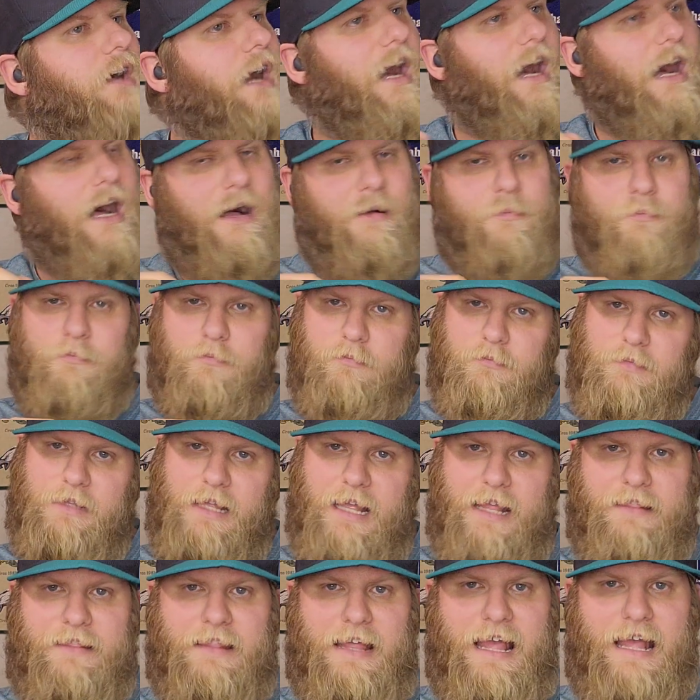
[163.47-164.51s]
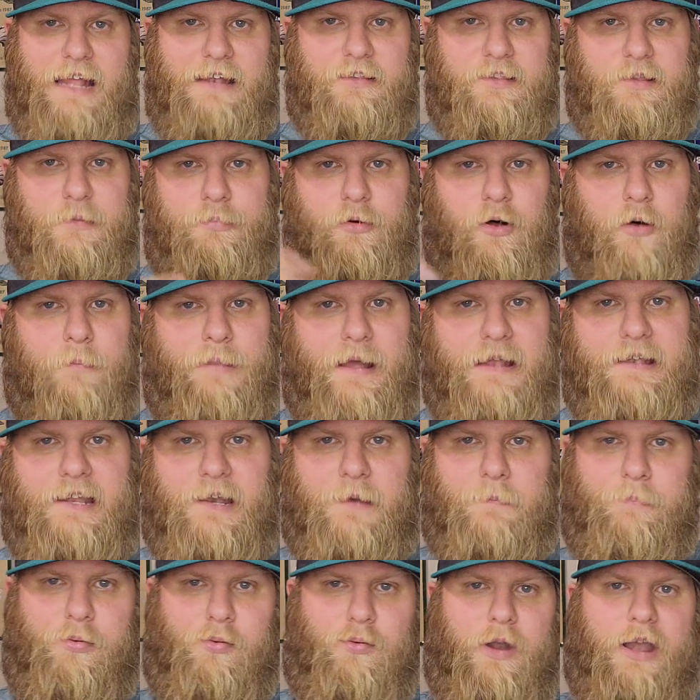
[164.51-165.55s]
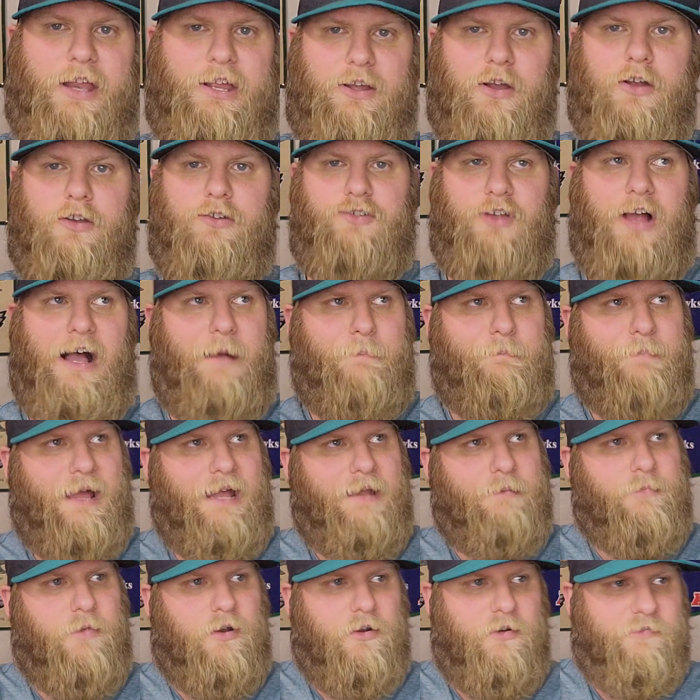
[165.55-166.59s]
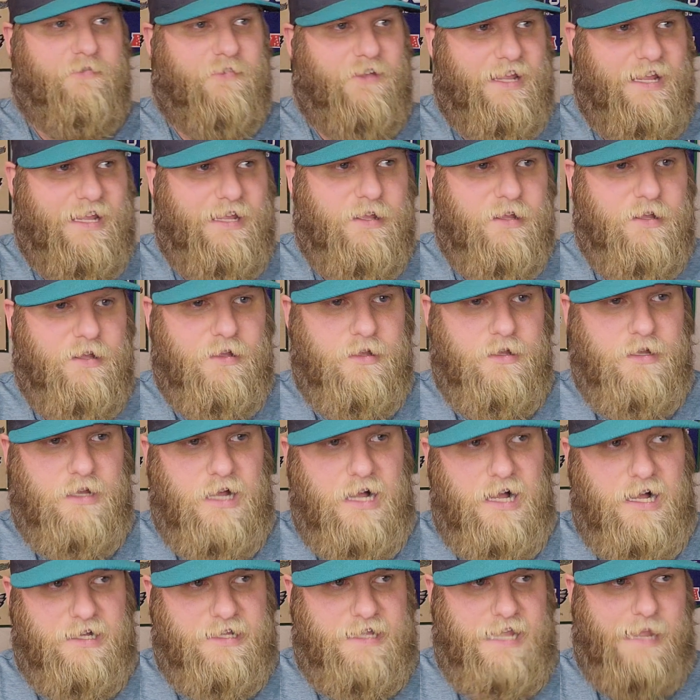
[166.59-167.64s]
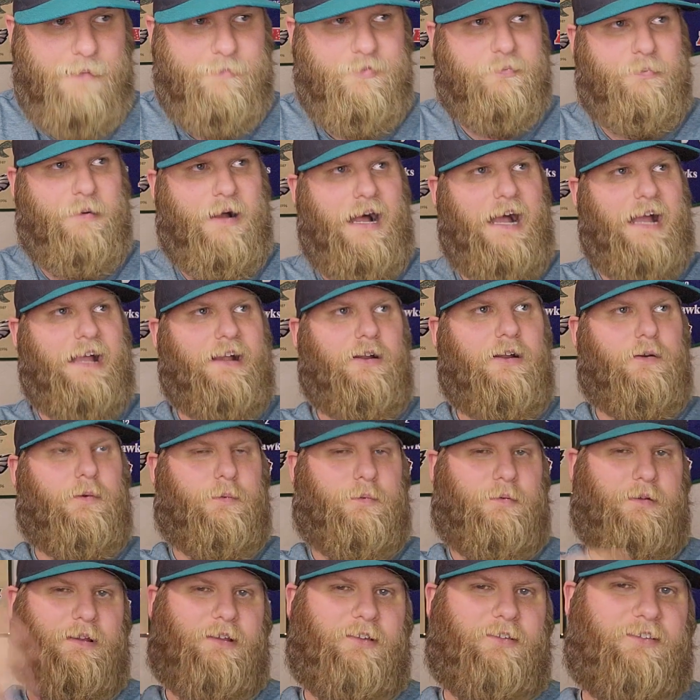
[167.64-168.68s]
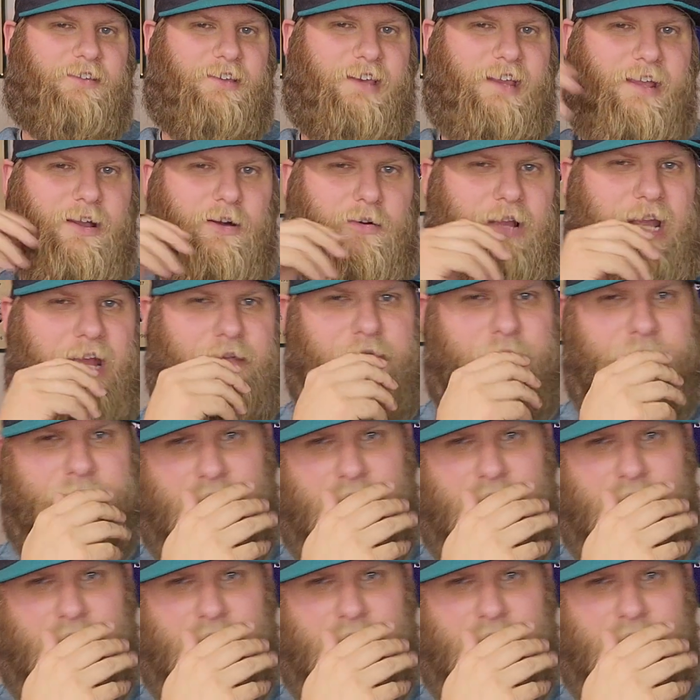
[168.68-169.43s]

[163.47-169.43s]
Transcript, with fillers: Um, and then the bullpen did a pretty good job. Penn Murfee uh, Gabe Speier, Castillo gave